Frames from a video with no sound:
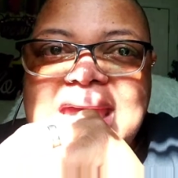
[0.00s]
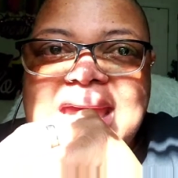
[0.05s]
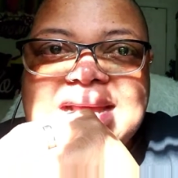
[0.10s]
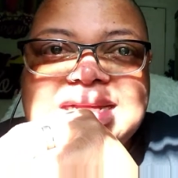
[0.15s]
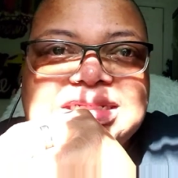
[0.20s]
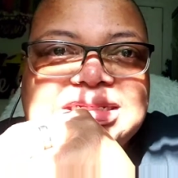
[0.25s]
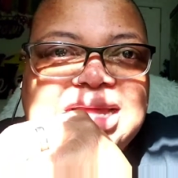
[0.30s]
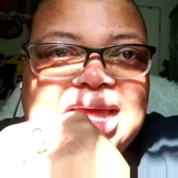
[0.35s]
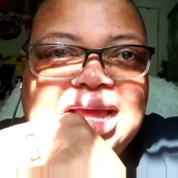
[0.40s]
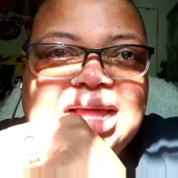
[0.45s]

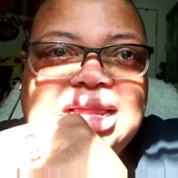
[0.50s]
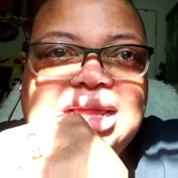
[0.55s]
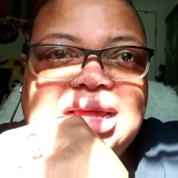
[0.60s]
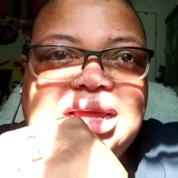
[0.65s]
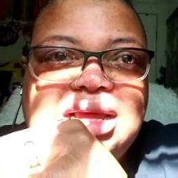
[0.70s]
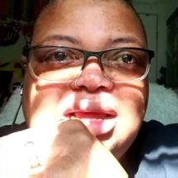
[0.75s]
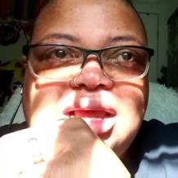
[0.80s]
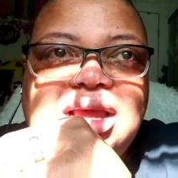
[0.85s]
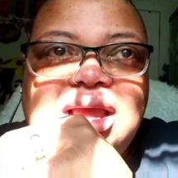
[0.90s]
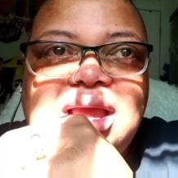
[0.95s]

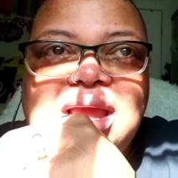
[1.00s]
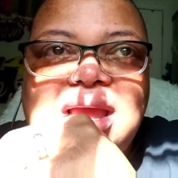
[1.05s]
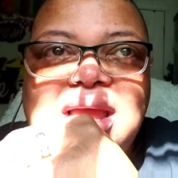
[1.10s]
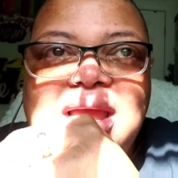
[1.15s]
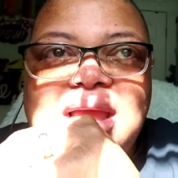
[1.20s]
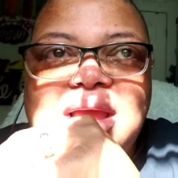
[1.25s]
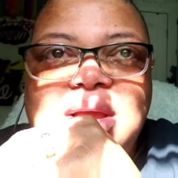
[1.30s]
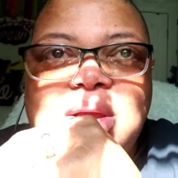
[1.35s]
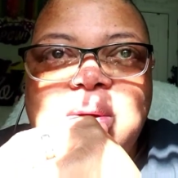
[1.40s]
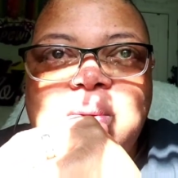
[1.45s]
exactly
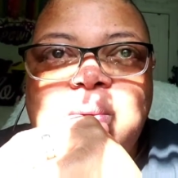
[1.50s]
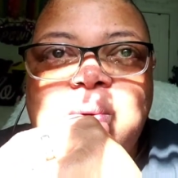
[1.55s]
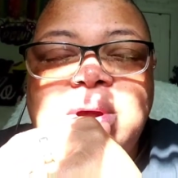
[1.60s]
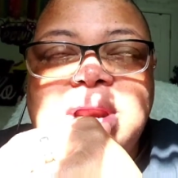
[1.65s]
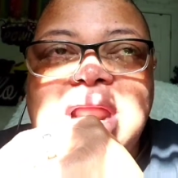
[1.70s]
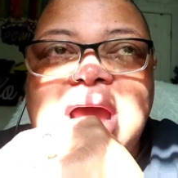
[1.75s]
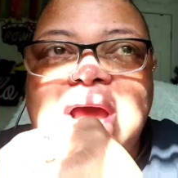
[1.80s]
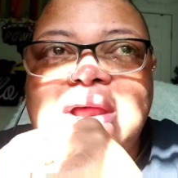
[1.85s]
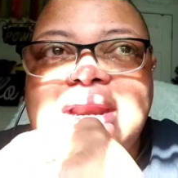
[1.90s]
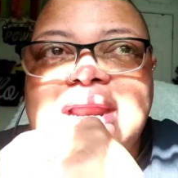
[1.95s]

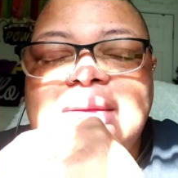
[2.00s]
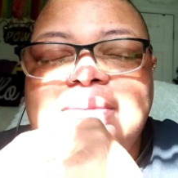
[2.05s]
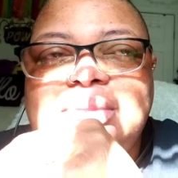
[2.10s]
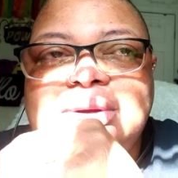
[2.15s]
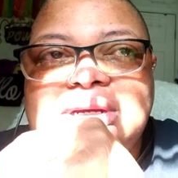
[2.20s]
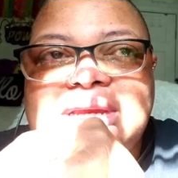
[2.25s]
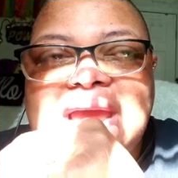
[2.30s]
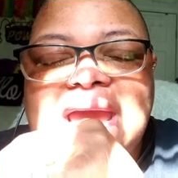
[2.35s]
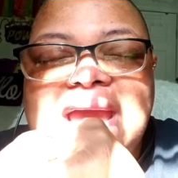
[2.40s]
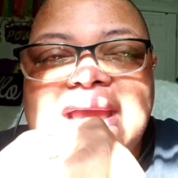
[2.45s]
what all that
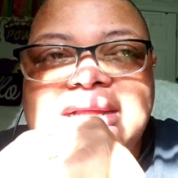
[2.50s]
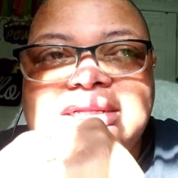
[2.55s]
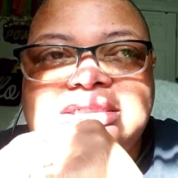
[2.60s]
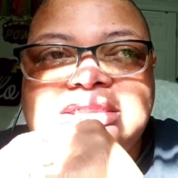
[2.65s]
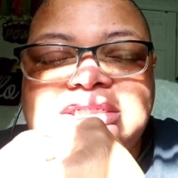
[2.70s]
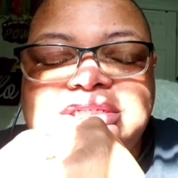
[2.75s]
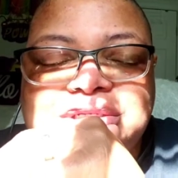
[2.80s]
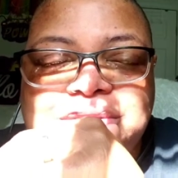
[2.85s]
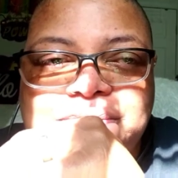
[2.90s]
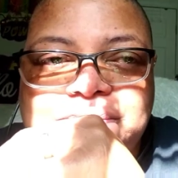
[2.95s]

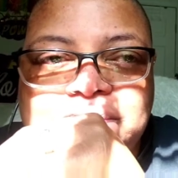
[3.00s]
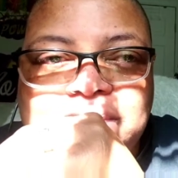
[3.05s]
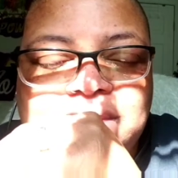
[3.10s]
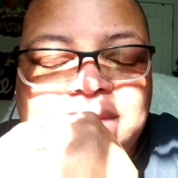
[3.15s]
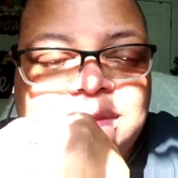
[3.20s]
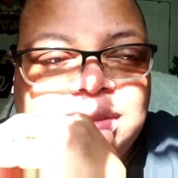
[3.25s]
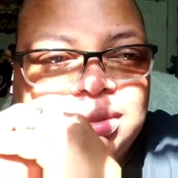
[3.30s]
pertains to.